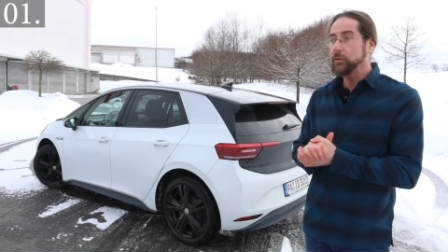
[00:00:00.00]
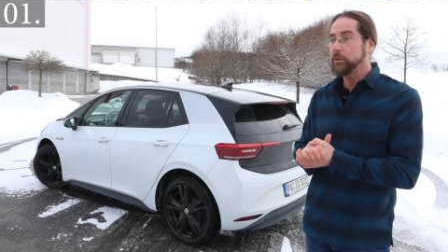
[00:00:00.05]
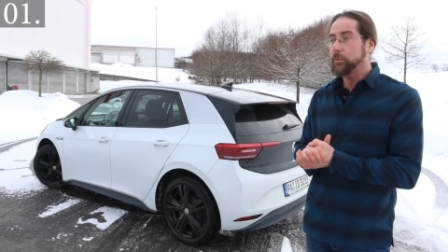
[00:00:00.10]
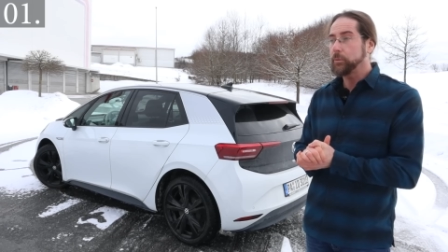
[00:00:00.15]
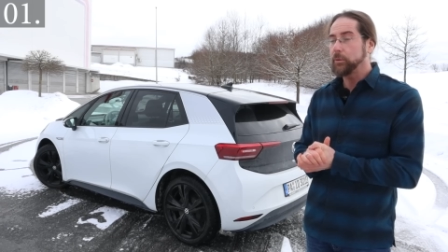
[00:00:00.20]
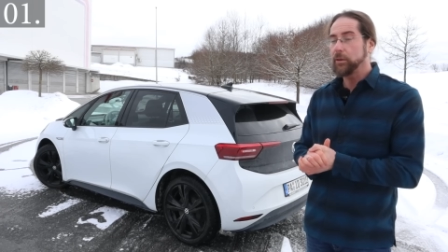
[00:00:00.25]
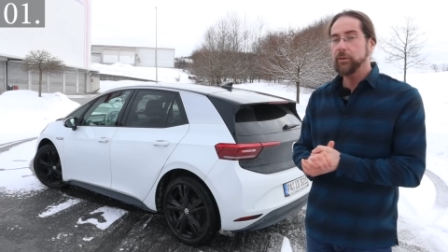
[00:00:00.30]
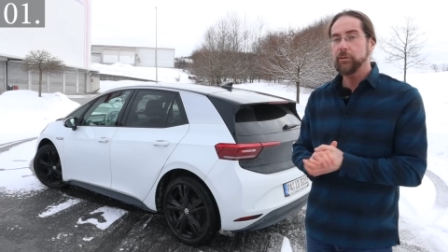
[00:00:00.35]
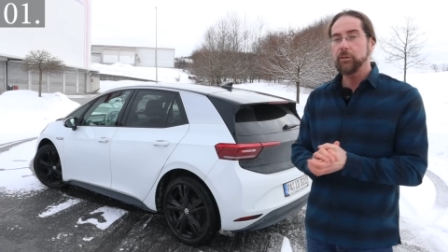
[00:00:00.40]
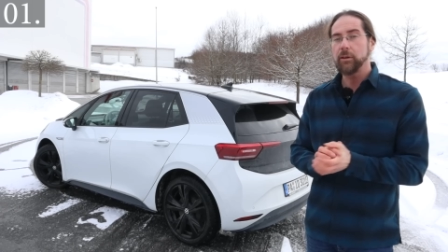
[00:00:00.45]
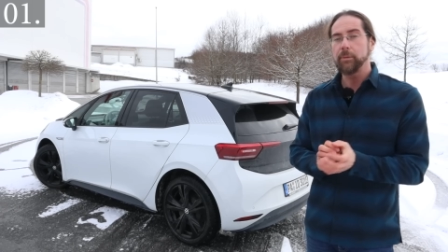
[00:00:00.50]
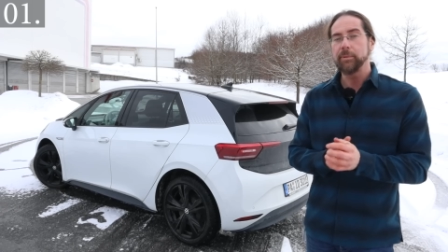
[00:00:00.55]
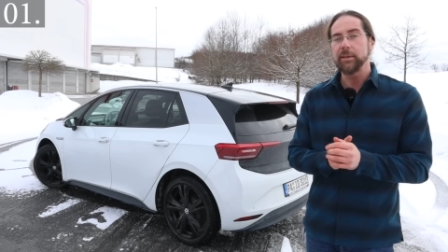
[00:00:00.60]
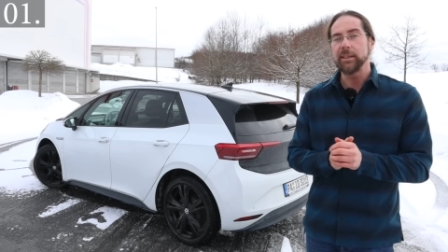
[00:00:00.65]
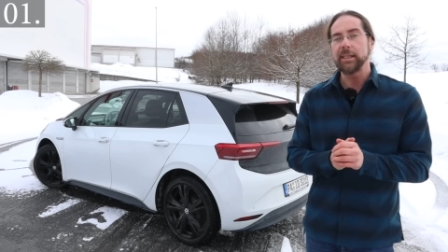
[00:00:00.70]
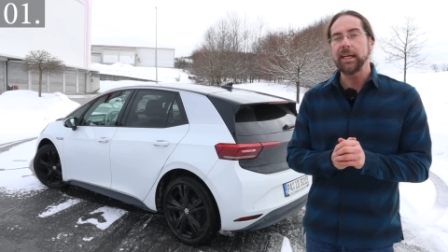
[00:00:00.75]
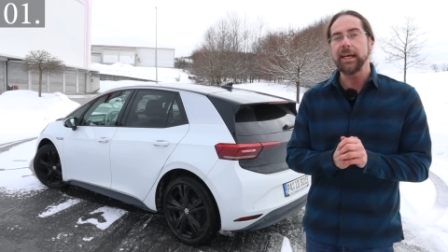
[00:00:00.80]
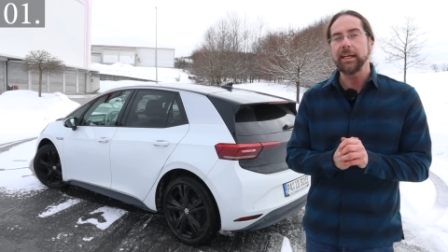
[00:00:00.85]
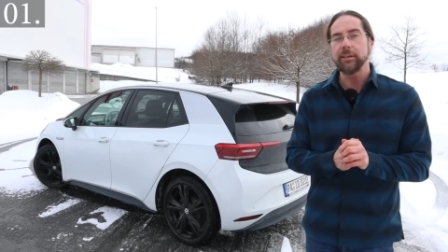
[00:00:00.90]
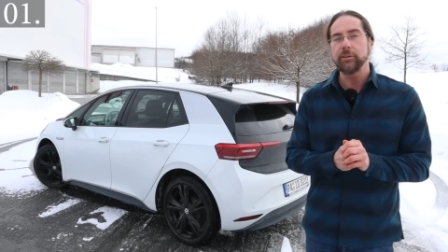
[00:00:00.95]
to the workshop,
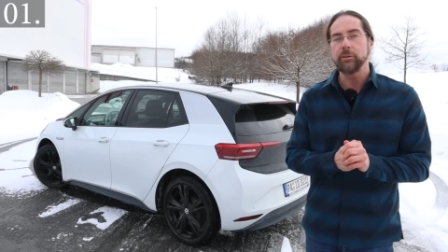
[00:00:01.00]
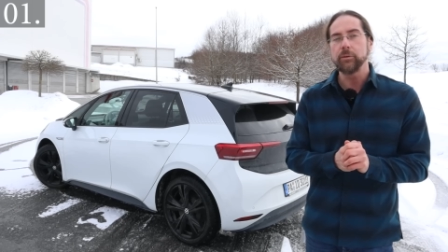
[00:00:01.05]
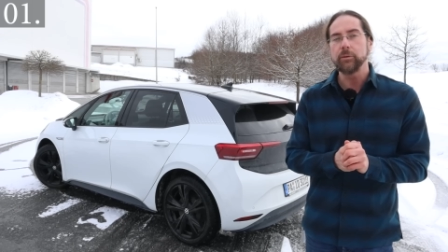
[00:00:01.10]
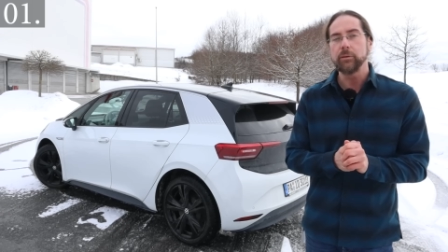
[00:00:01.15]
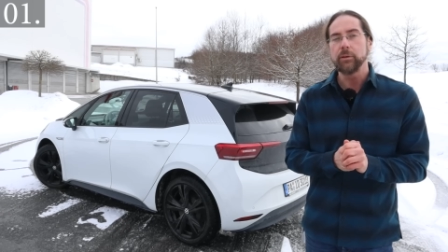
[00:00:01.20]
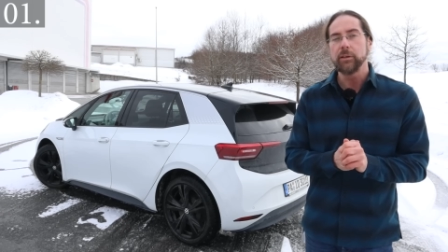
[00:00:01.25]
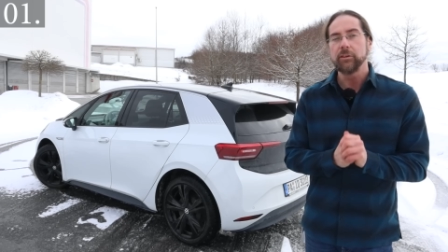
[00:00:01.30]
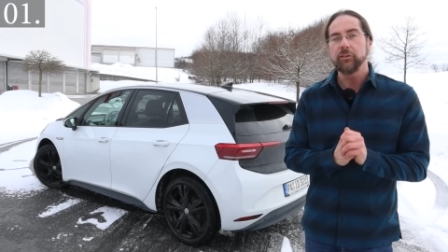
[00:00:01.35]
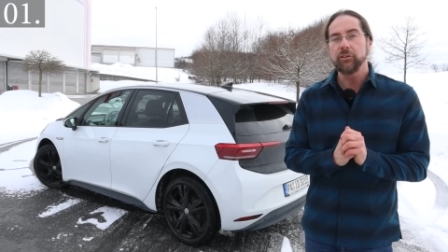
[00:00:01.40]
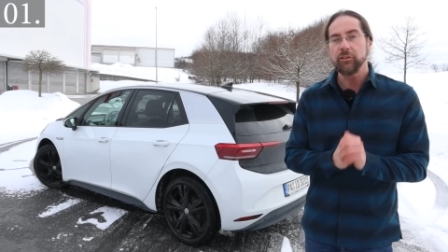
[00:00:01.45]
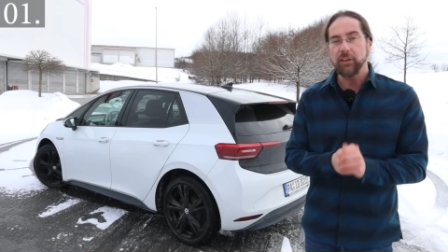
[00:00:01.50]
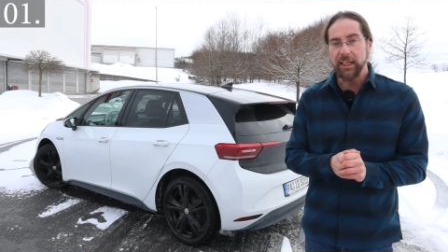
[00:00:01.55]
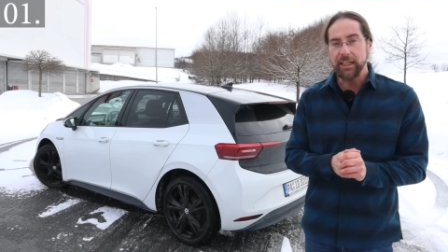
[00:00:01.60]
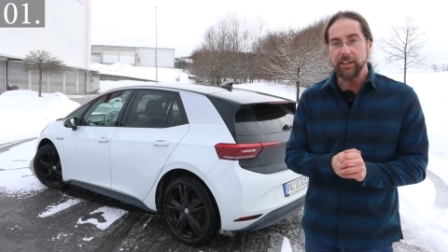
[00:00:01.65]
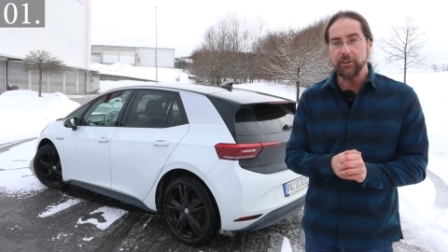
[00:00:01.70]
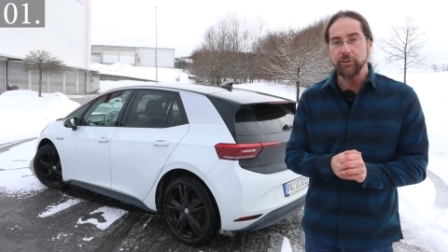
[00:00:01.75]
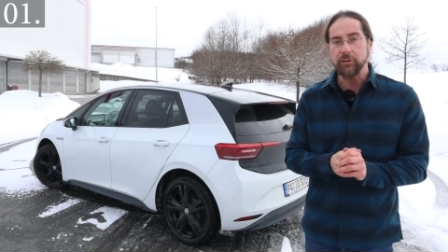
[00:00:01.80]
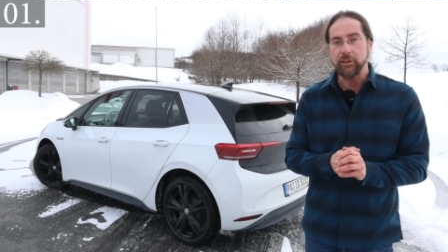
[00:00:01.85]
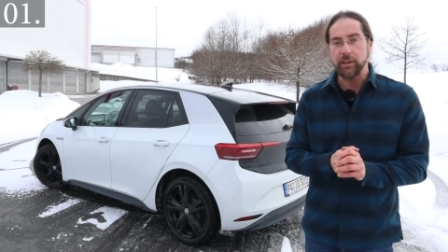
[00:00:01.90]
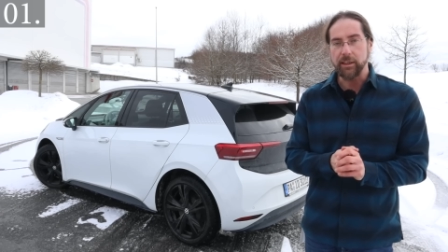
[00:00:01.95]
and they had to
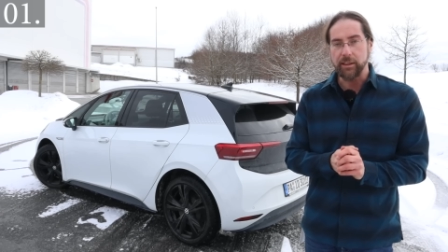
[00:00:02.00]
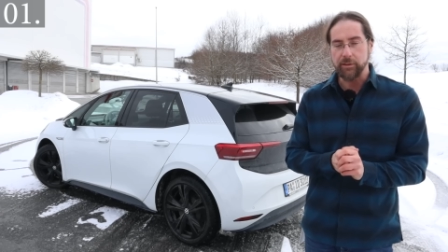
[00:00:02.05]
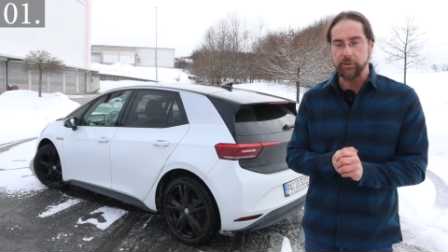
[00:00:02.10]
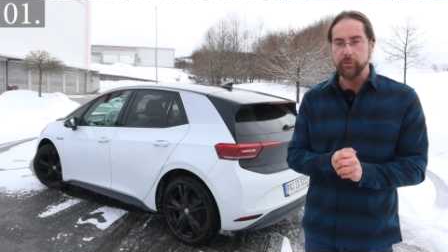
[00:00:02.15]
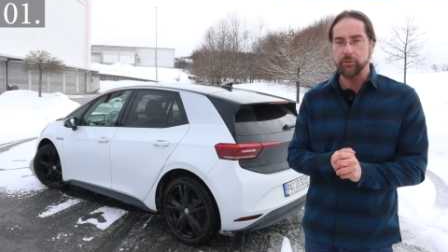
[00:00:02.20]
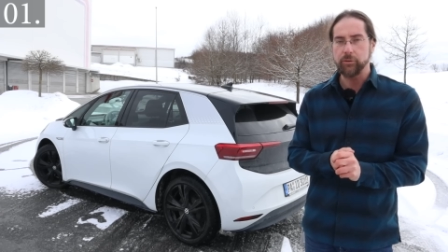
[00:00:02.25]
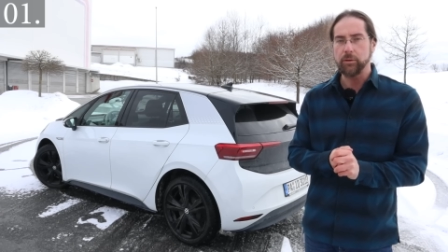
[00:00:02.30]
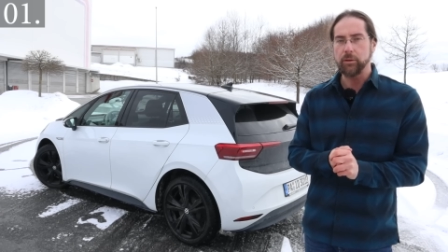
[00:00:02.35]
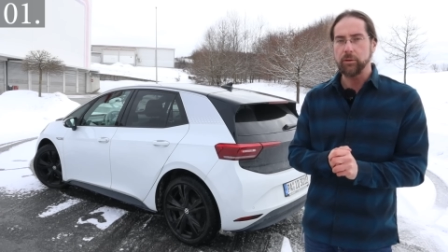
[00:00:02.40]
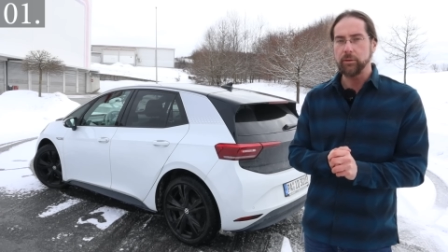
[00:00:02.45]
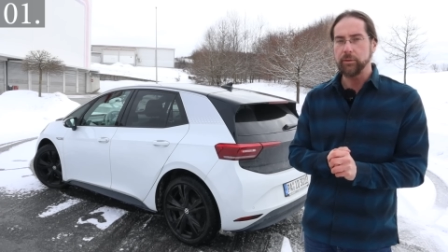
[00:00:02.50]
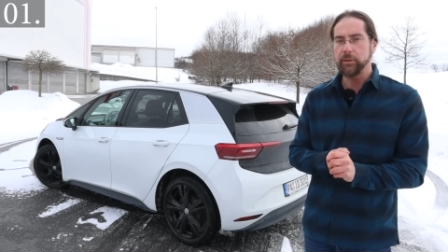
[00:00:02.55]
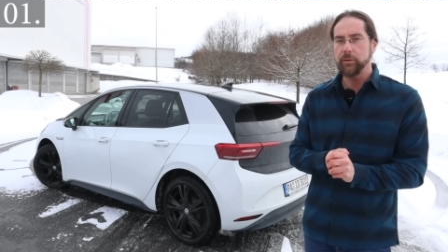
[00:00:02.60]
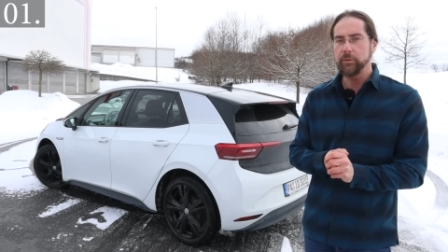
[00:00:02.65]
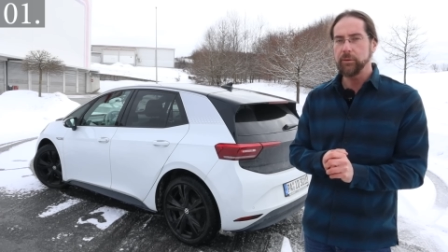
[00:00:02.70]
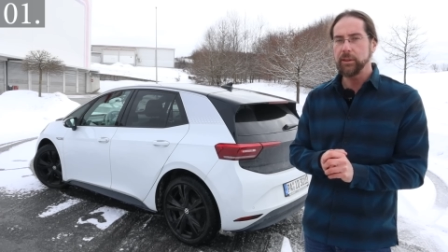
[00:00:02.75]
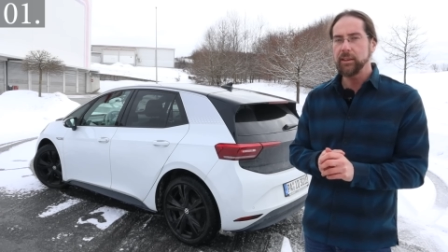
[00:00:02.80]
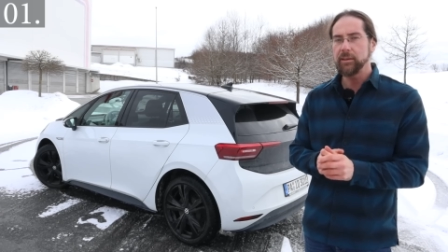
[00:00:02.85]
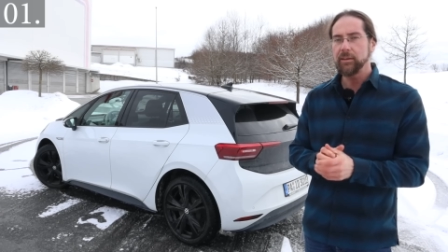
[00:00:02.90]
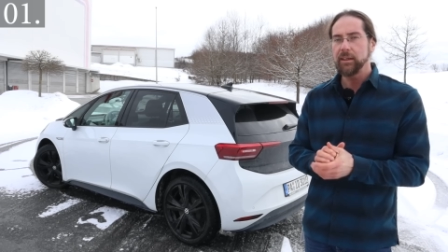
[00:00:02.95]
change a control
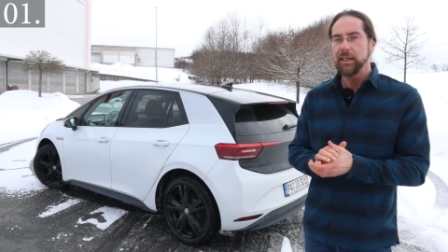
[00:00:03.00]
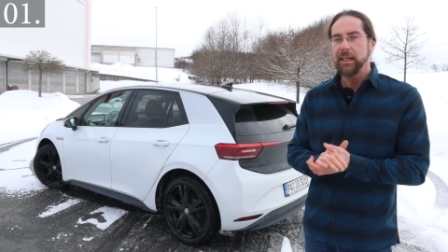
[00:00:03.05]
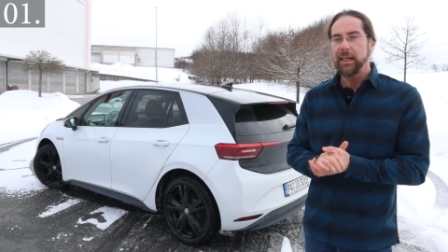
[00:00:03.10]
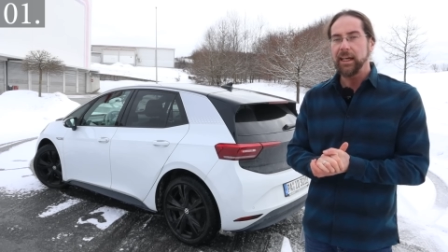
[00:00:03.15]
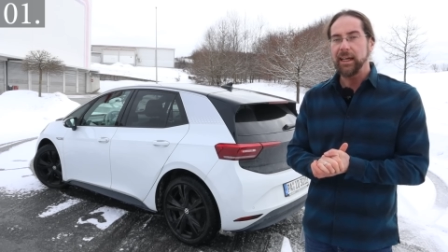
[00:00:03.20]
unit,